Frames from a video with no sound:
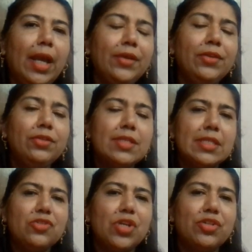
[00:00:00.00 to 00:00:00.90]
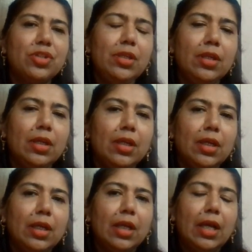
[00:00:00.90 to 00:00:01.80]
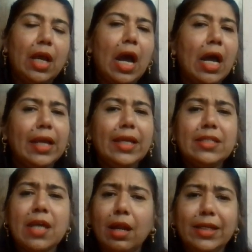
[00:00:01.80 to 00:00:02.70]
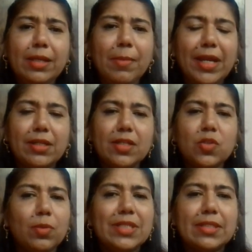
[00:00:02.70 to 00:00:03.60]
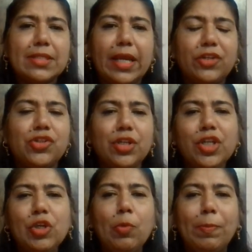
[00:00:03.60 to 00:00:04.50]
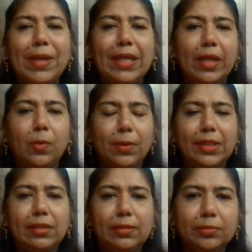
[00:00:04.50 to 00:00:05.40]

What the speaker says: Another suggestion, it hardly matters which section you begin with.